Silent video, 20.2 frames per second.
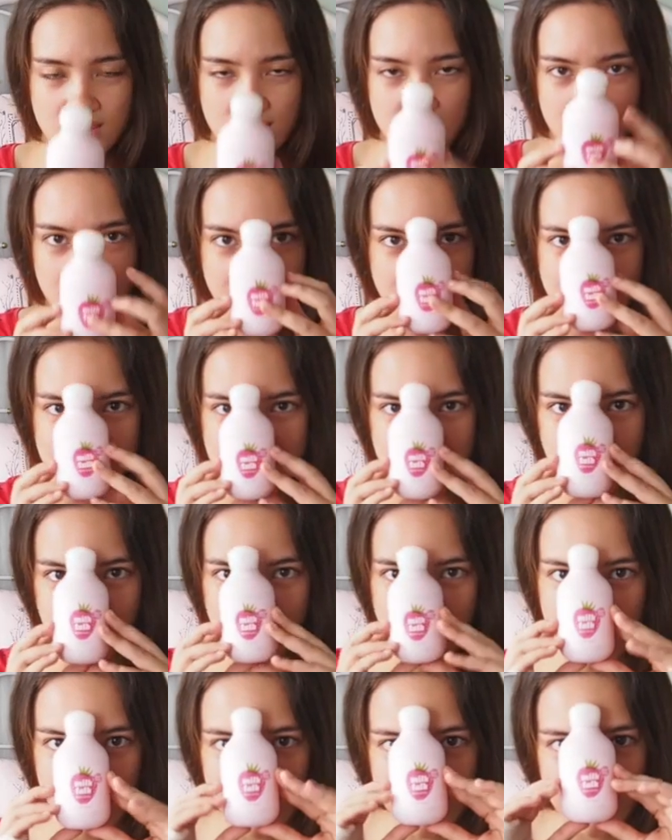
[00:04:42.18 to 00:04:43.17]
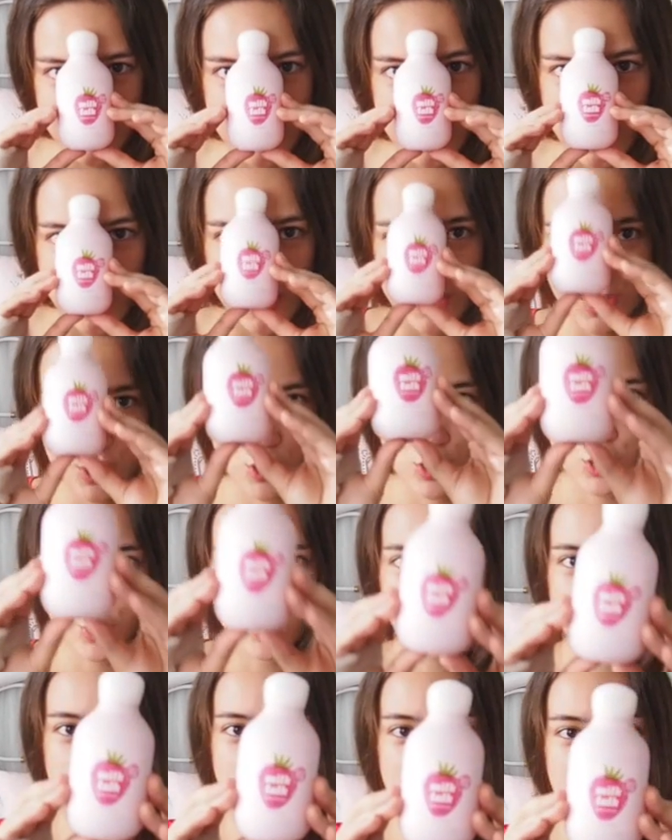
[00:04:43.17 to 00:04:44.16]
This smells
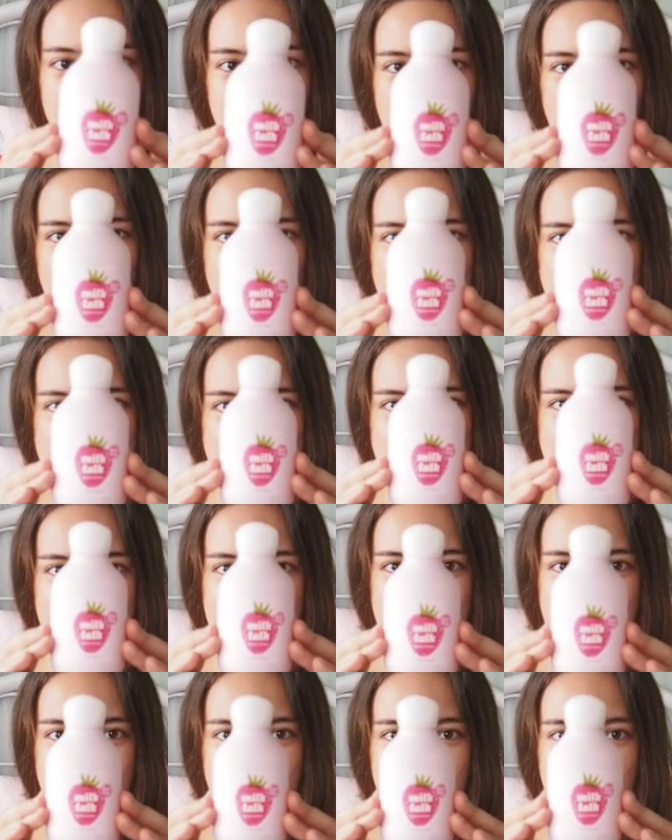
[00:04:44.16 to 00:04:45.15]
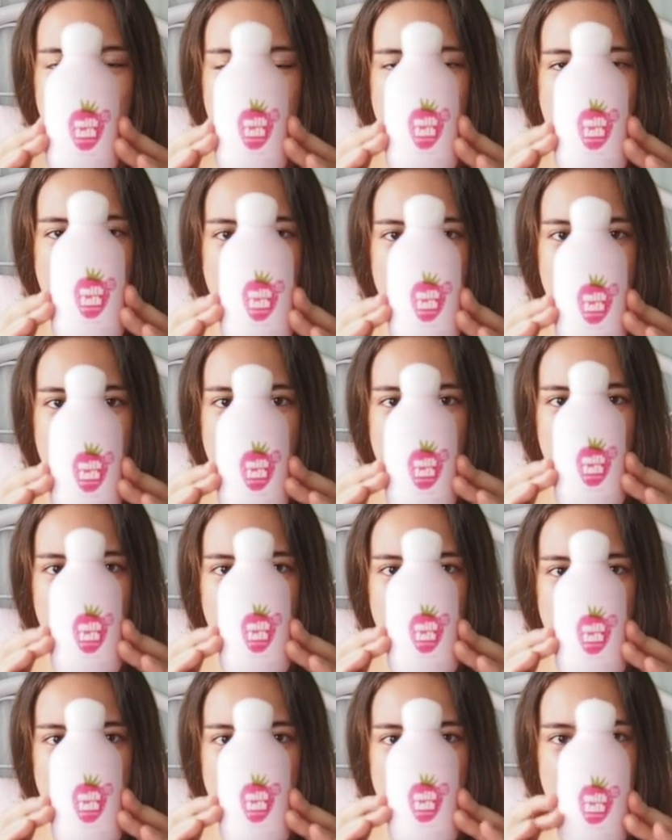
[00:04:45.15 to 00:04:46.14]
super amazing. I'm not
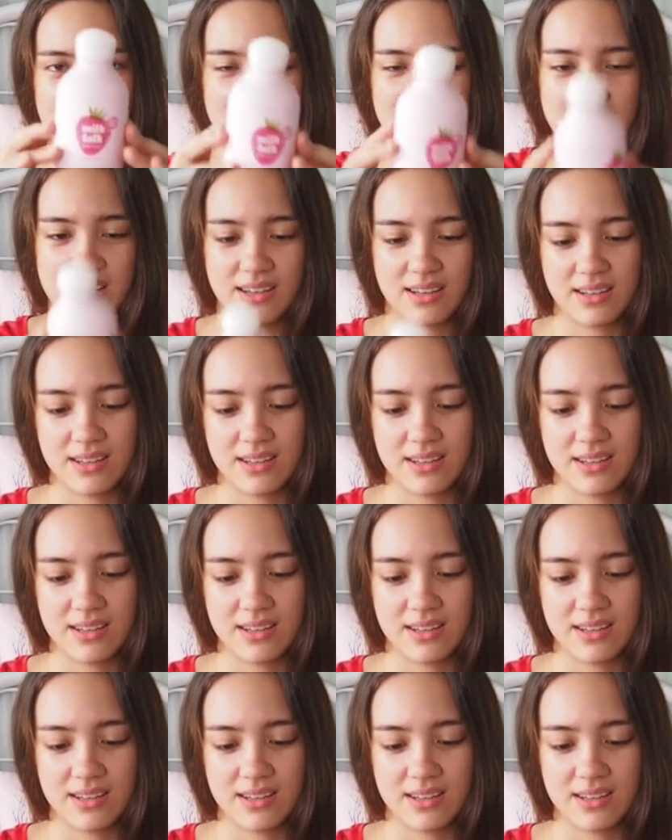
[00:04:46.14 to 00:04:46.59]
even kidding.